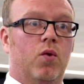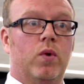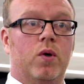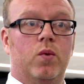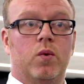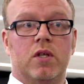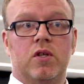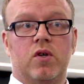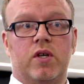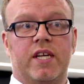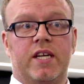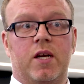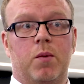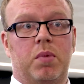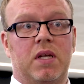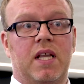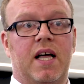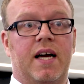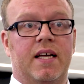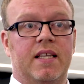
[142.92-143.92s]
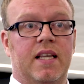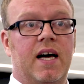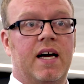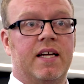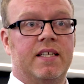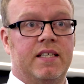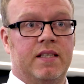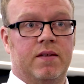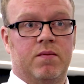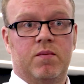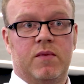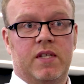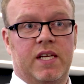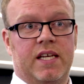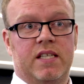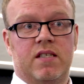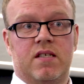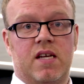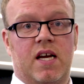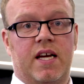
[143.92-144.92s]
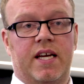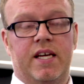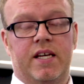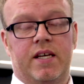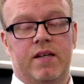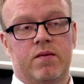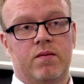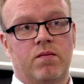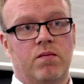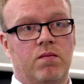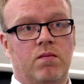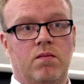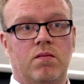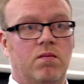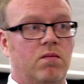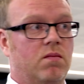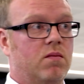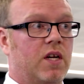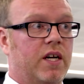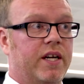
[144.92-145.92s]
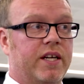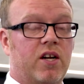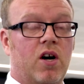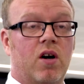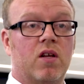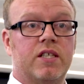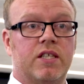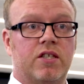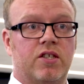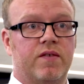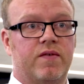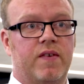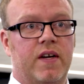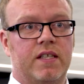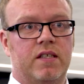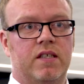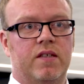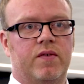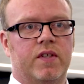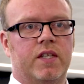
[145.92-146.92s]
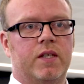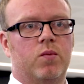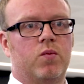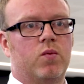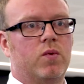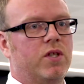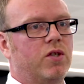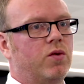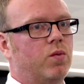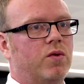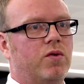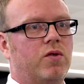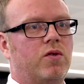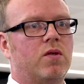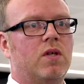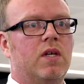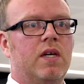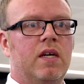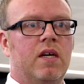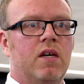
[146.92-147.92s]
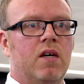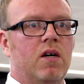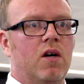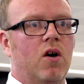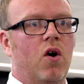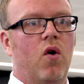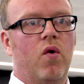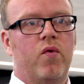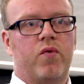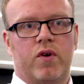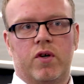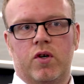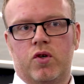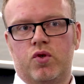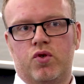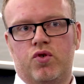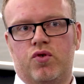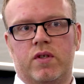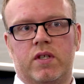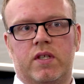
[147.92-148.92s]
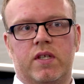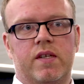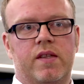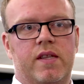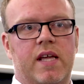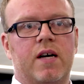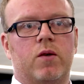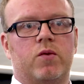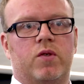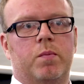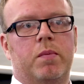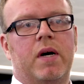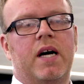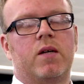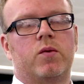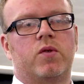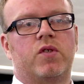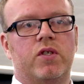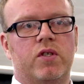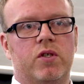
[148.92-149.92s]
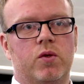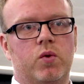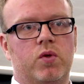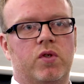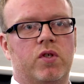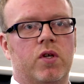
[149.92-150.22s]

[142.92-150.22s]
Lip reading: and we were looking at ply lining the entire college effectively, which was over £100,000 to do